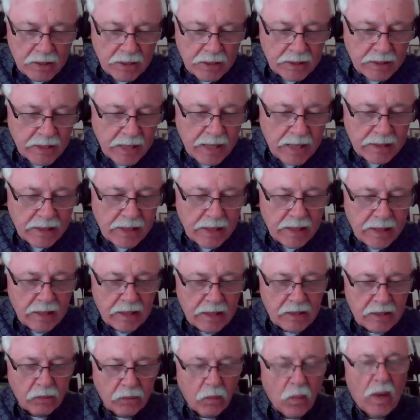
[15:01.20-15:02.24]
he's asking
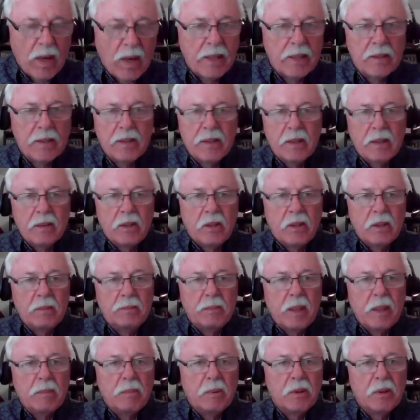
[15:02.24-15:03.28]
us, why do the
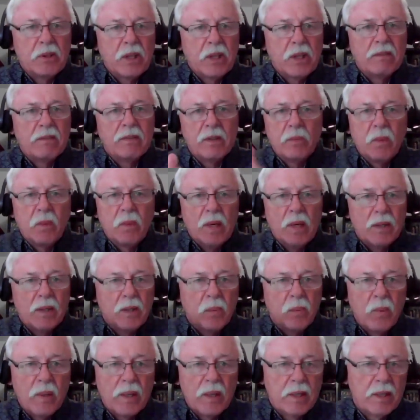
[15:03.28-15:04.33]
good people suffer and why do
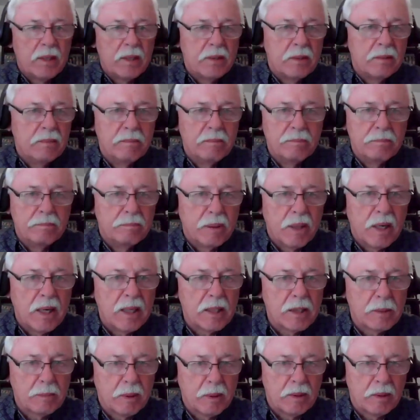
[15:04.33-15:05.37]
the wicked
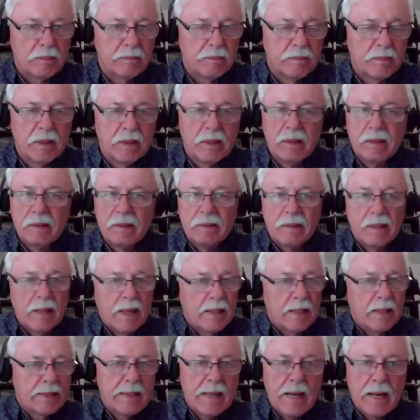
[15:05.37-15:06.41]
prosper?
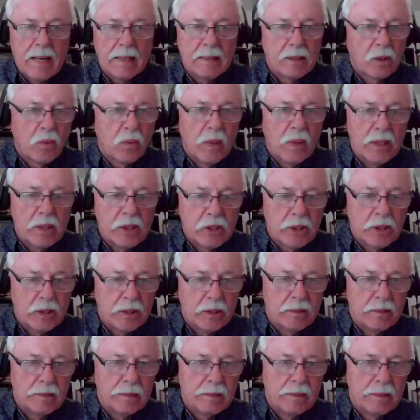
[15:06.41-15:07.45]
That's not the
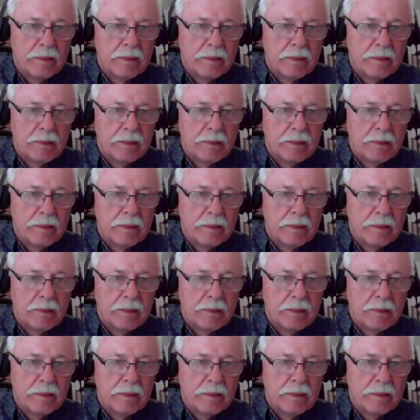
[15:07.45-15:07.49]
question.